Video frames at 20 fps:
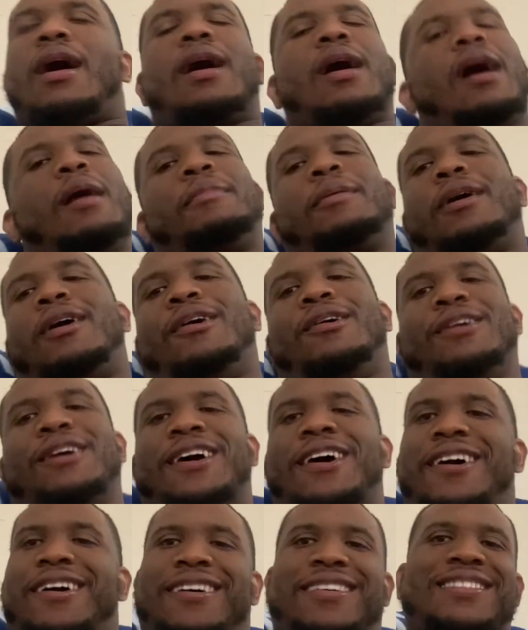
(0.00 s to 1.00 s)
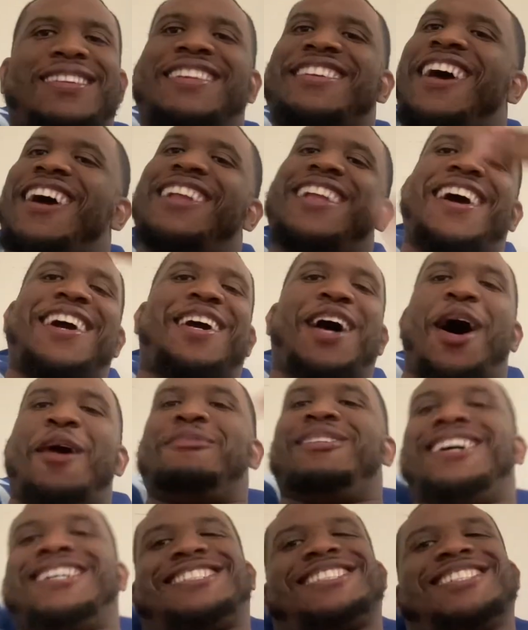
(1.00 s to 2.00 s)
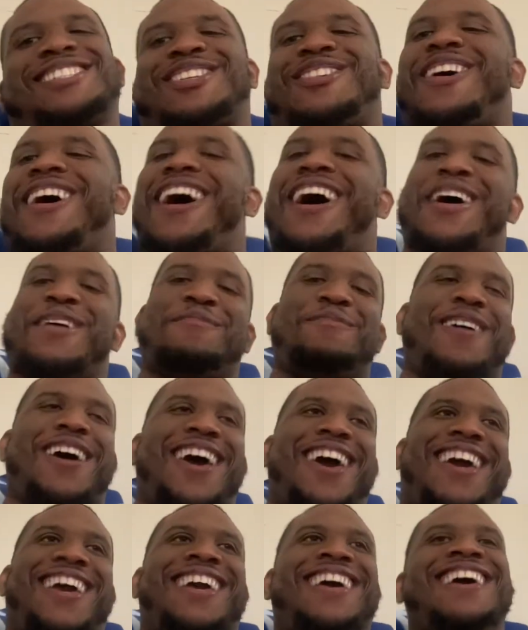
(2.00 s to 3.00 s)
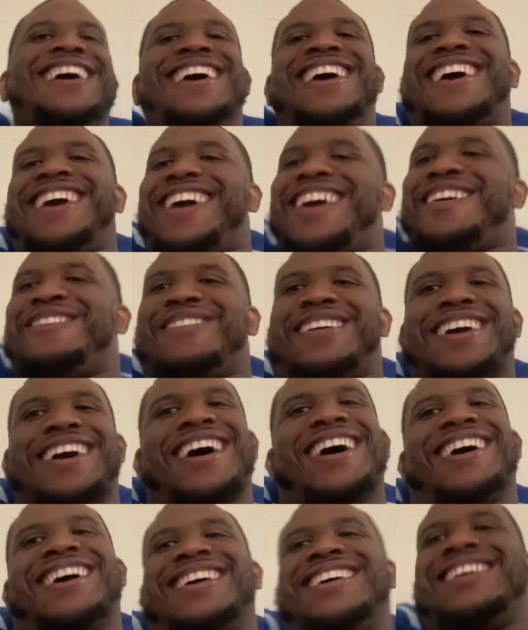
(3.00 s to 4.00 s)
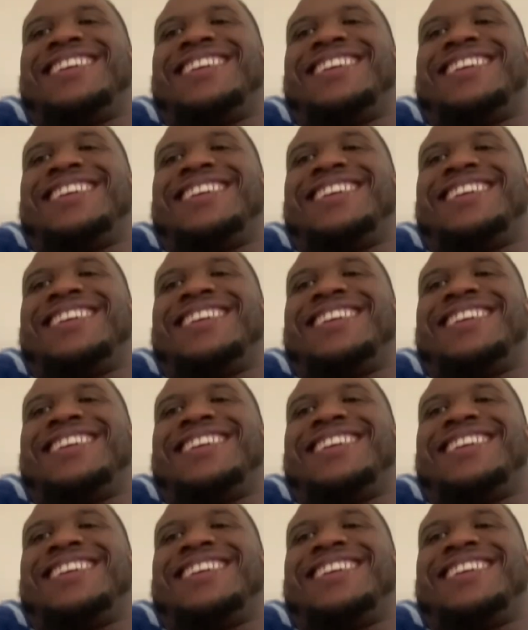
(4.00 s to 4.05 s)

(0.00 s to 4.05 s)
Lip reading: I'm gone, y'all. Y'all like, comment, subscribe, man. Hey, we out.